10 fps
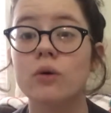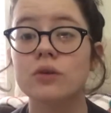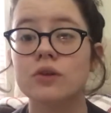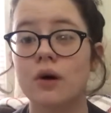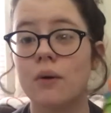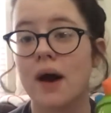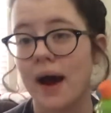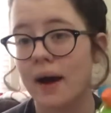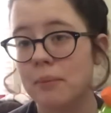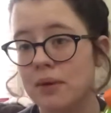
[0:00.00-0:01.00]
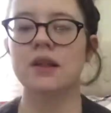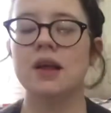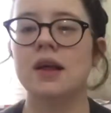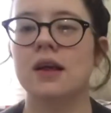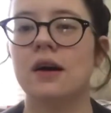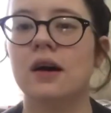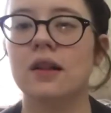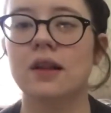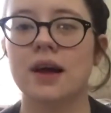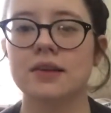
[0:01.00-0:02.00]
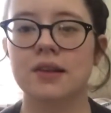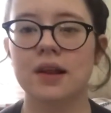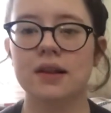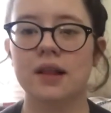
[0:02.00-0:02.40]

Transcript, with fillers: so happy. The last thing